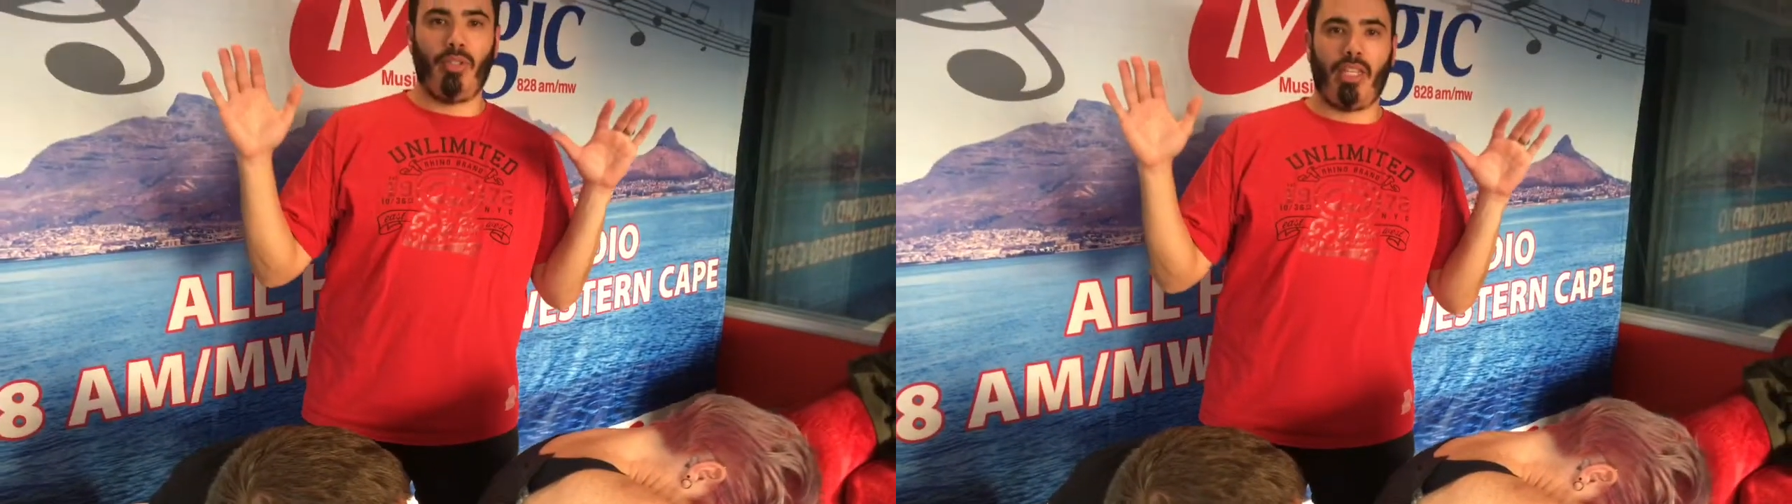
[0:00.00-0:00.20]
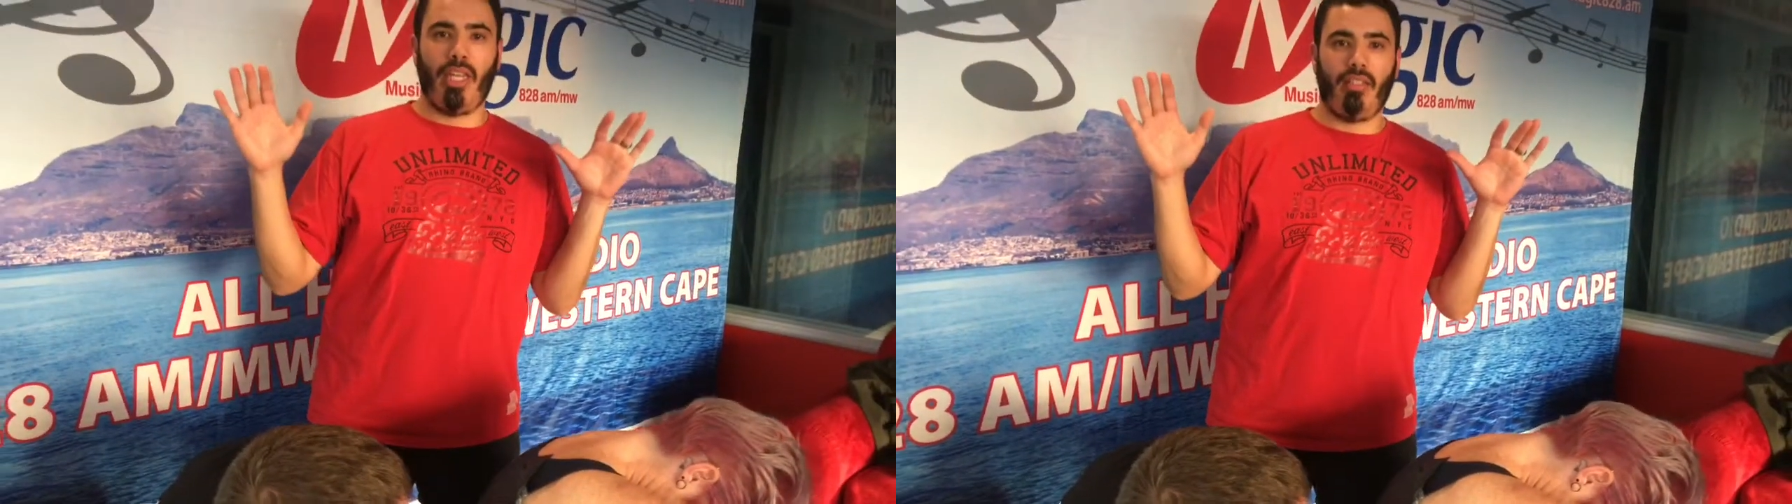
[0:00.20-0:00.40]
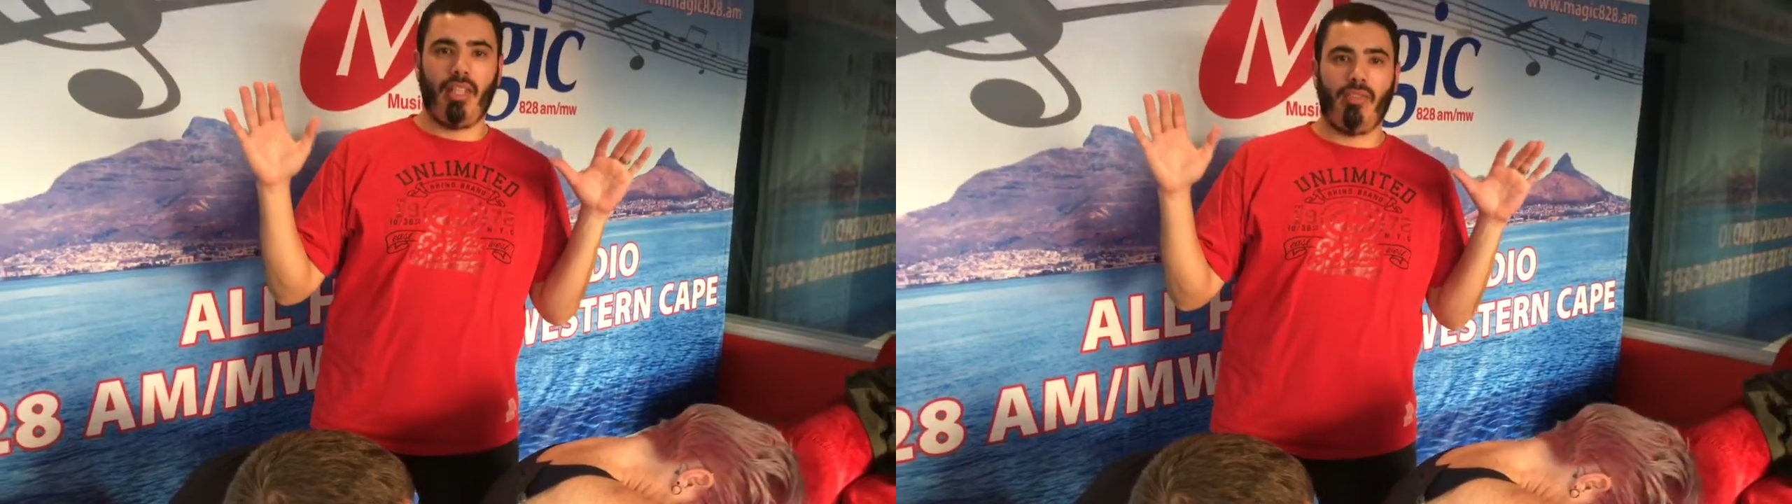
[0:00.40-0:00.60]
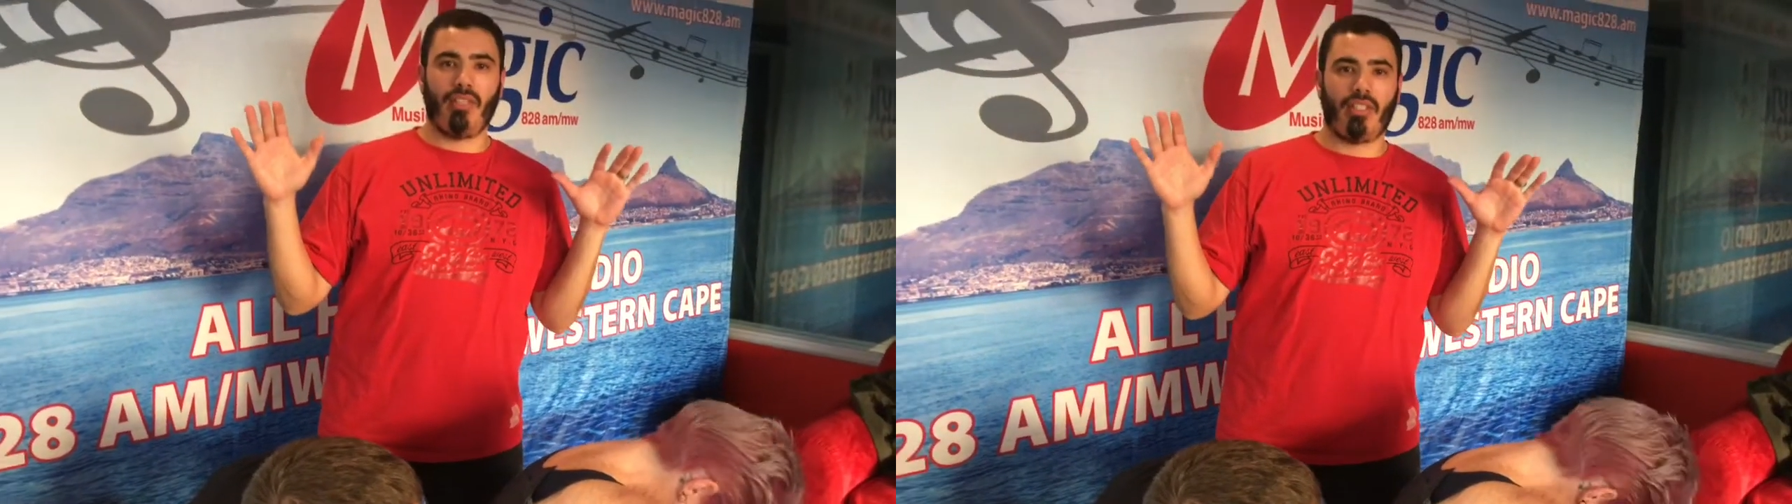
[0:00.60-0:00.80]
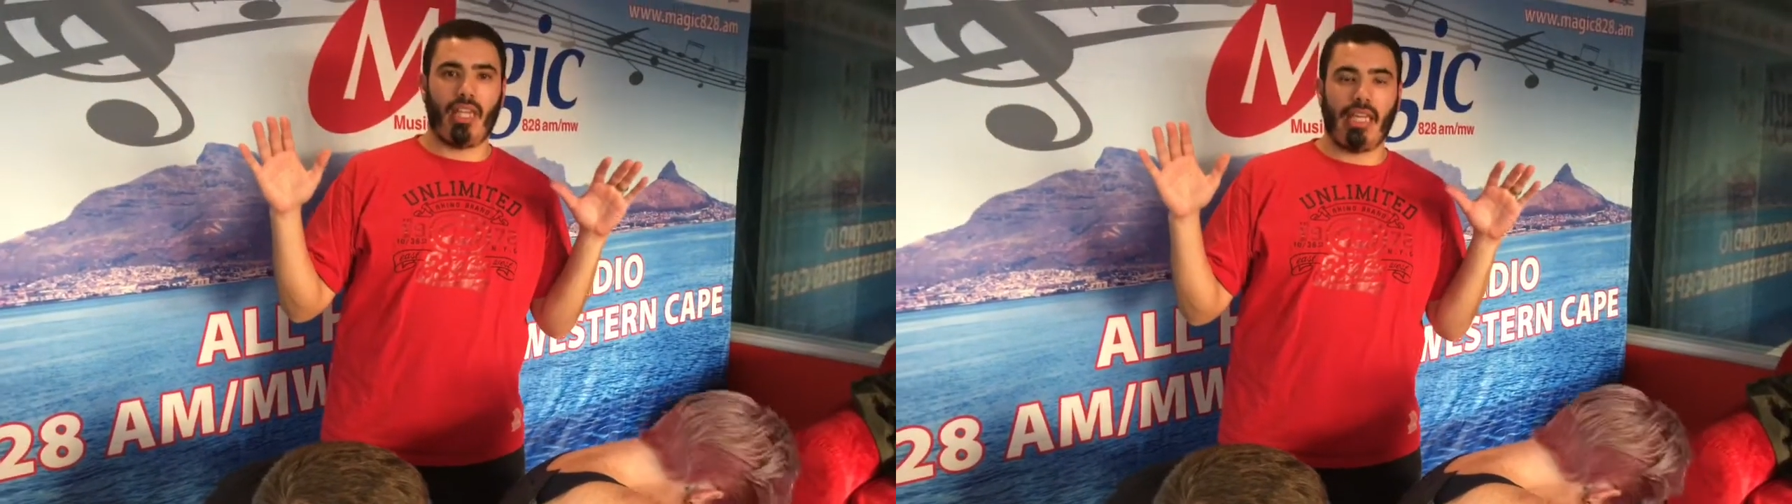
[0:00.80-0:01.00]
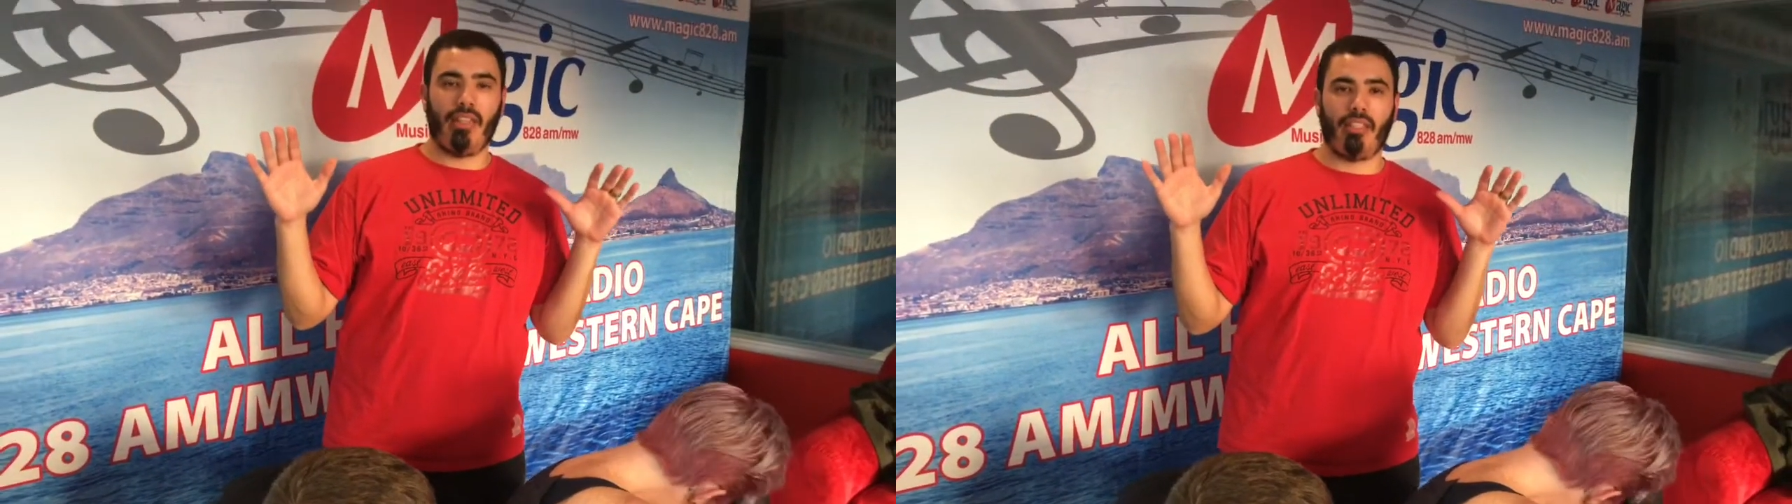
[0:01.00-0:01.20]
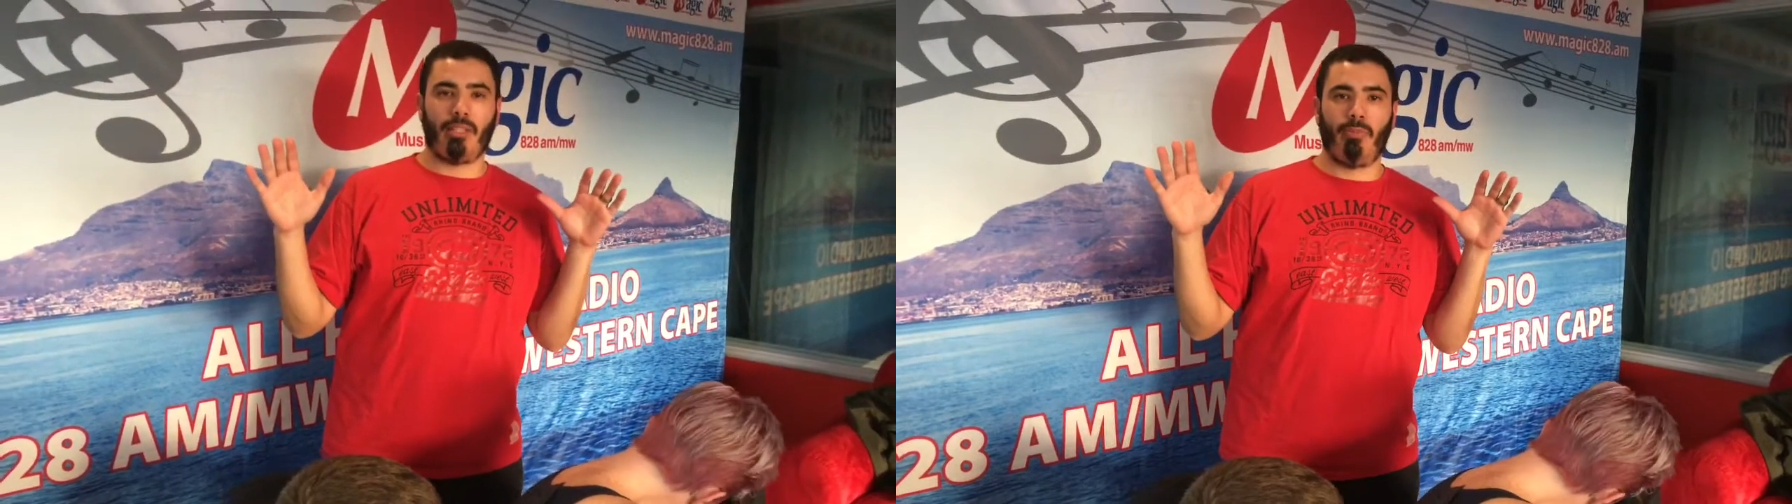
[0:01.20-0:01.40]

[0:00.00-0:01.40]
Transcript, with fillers: scared to even say this,